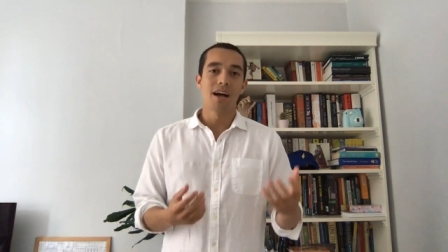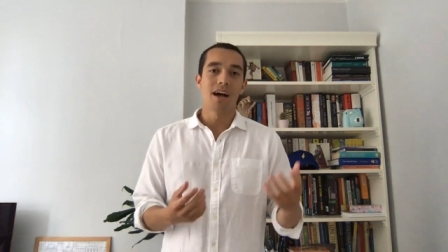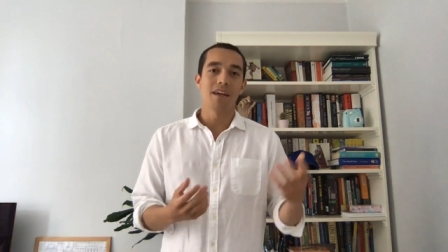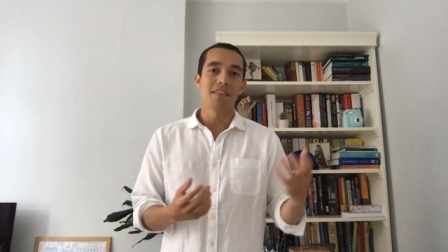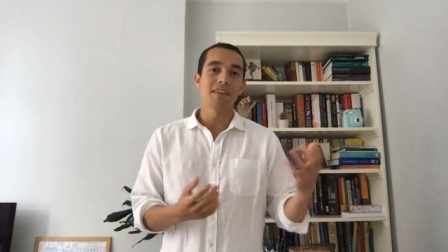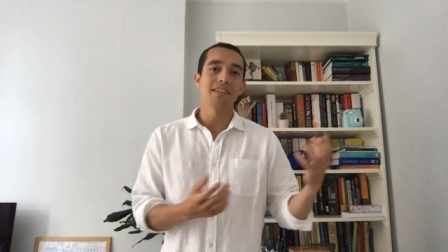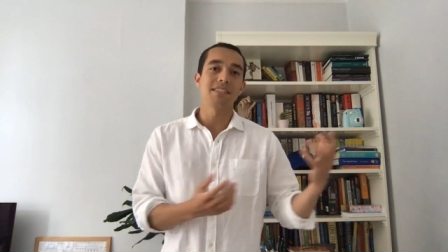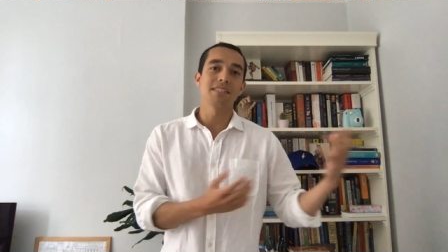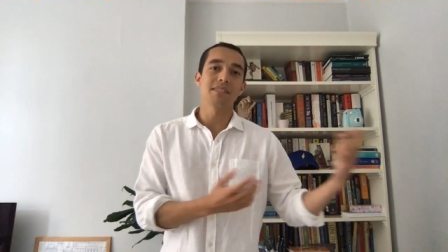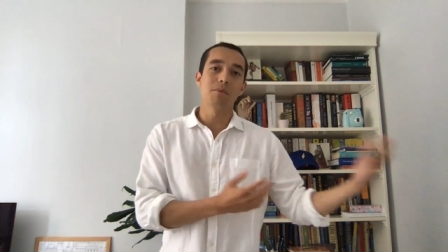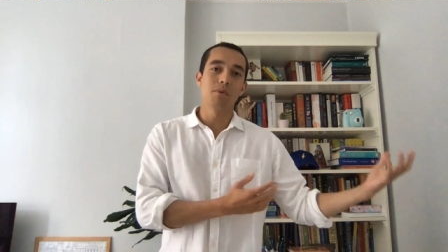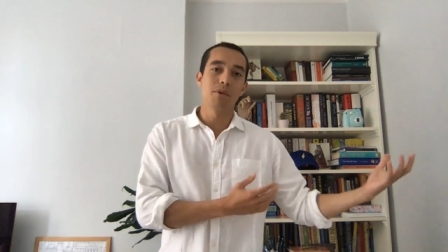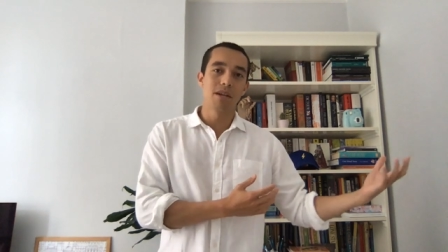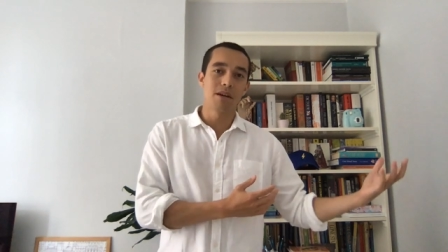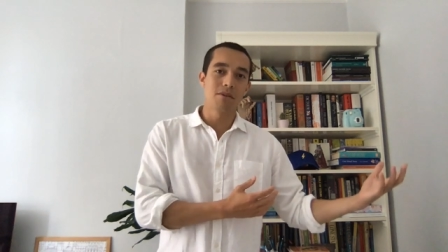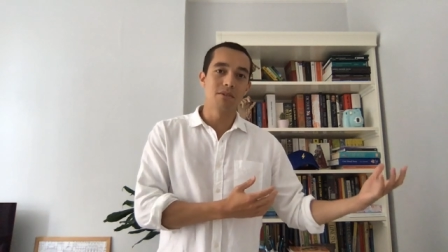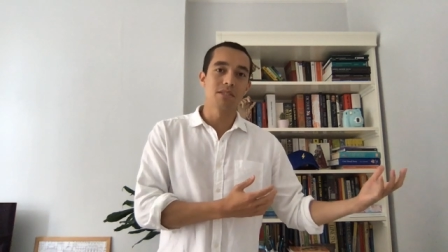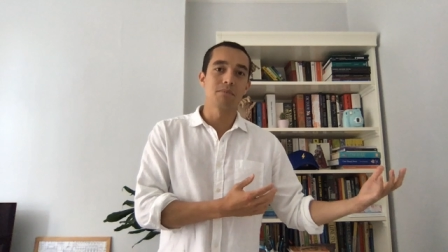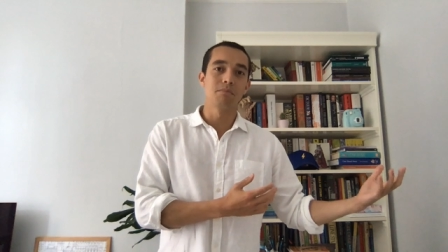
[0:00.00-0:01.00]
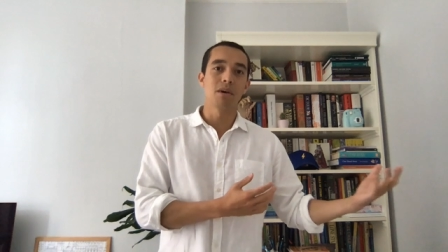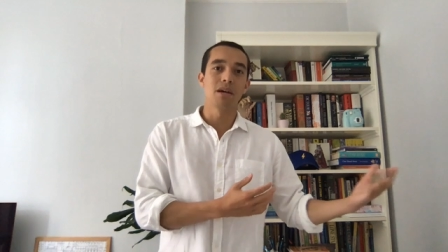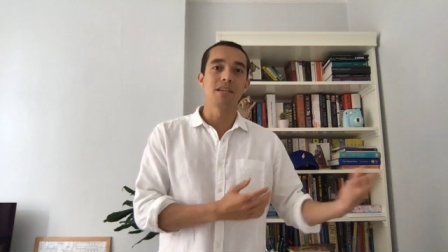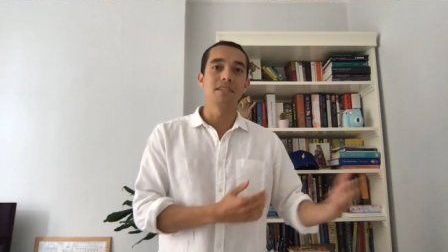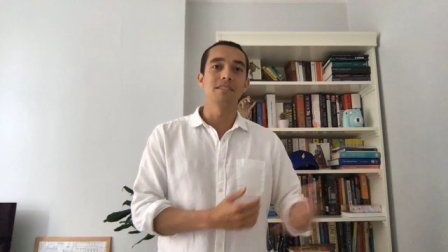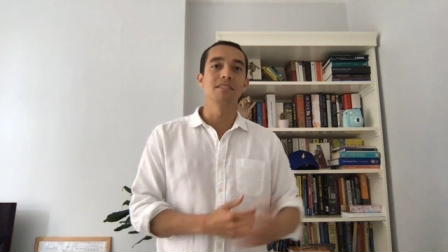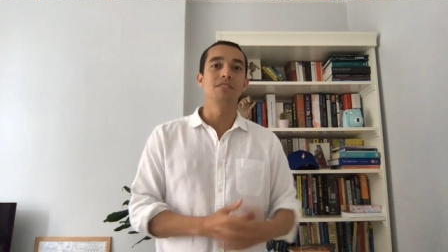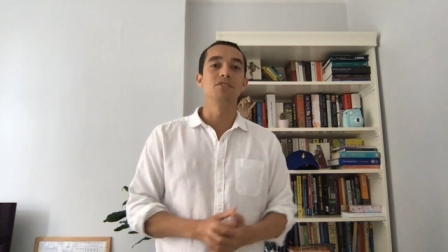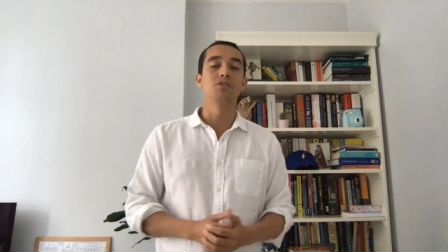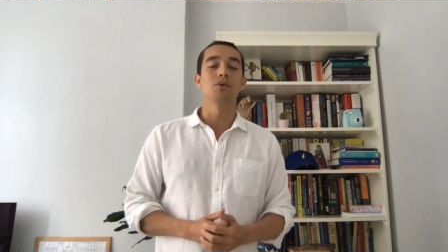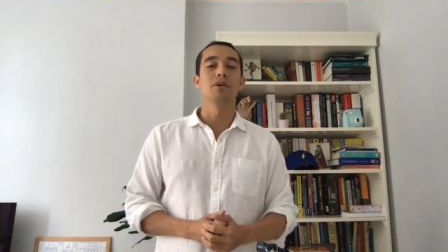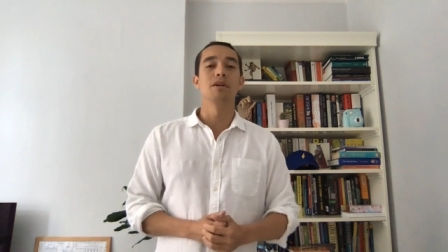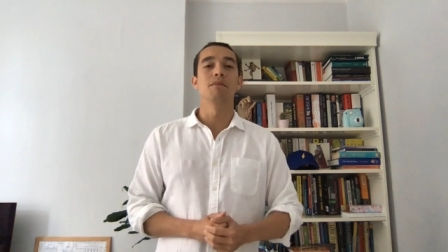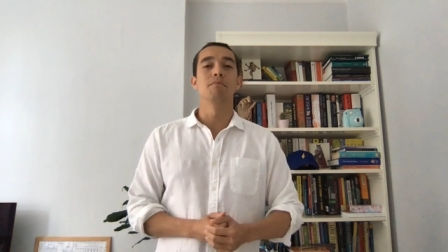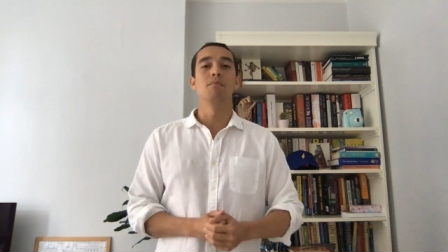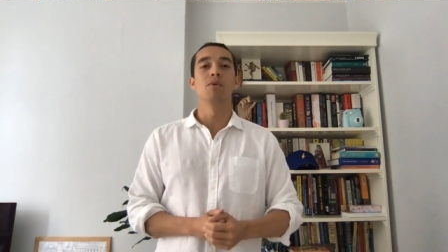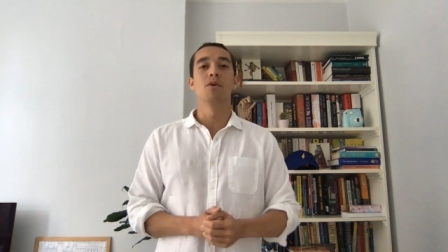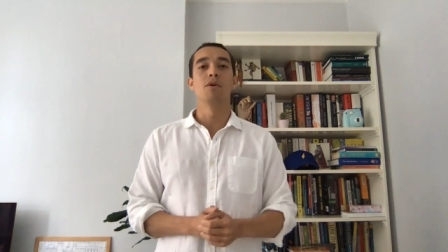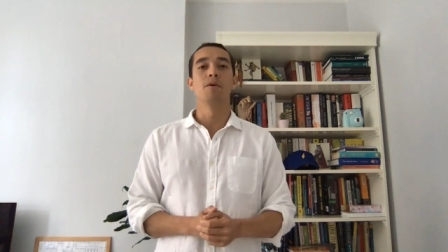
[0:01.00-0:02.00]
I think someone else might enjoy
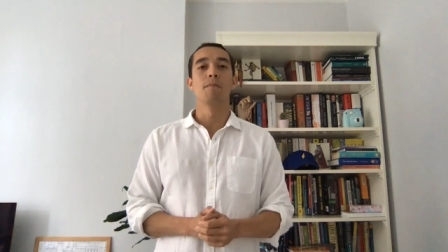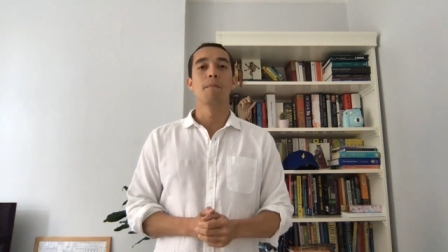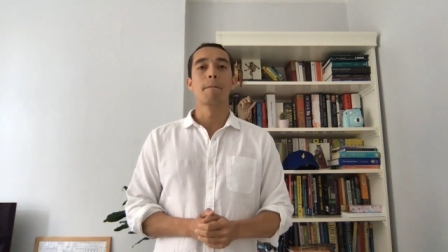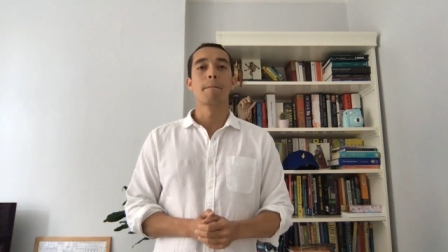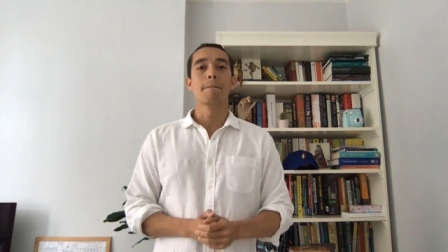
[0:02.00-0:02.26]
it more.